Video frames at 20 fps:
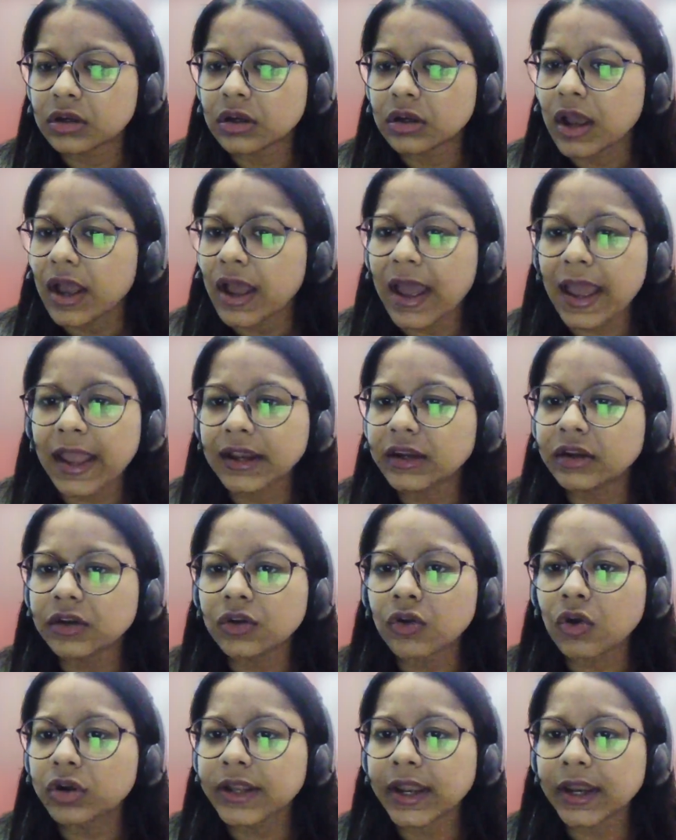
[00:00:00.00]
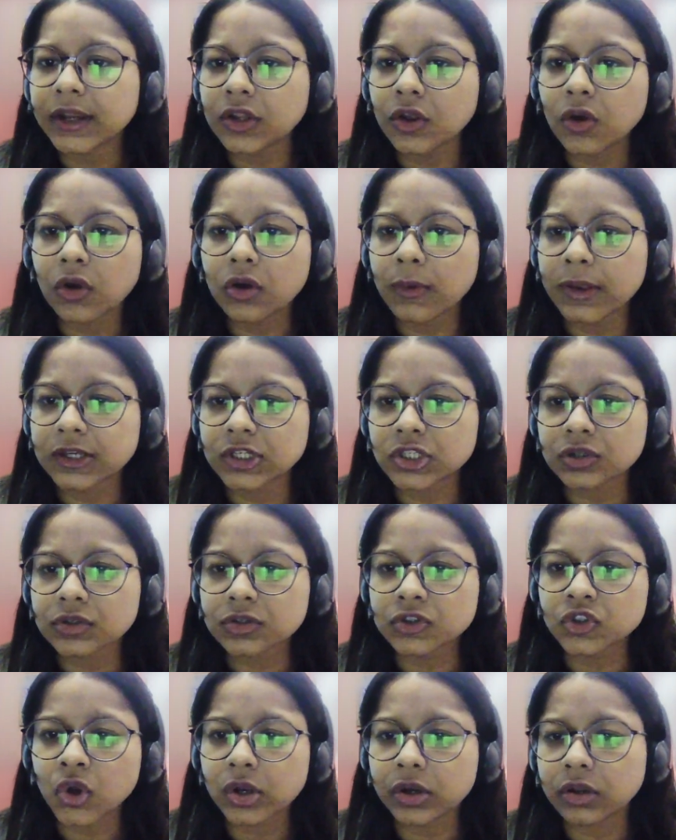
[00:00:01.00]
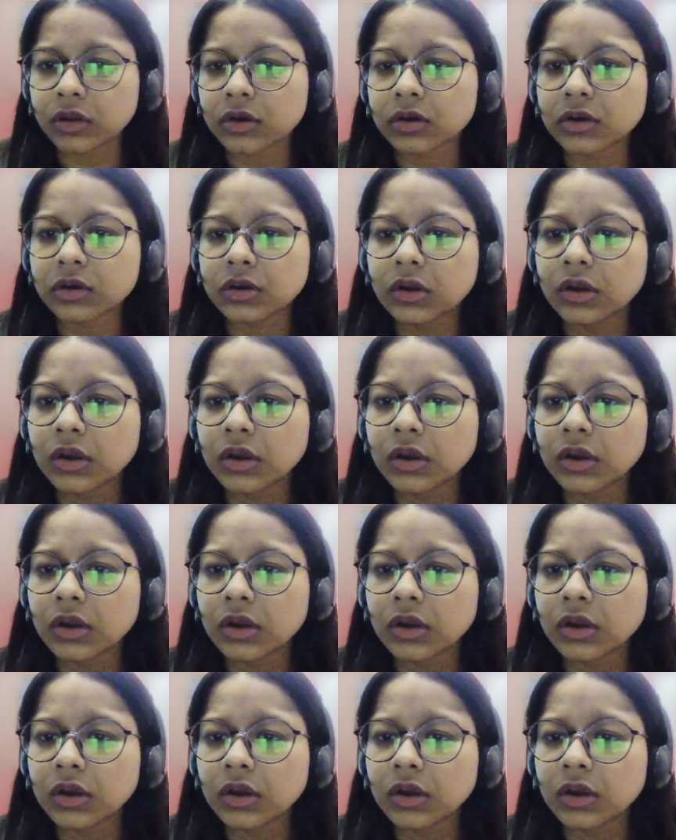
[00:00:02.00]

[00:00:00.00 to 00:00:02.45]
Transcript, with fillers: I did not get your question, Shaurya.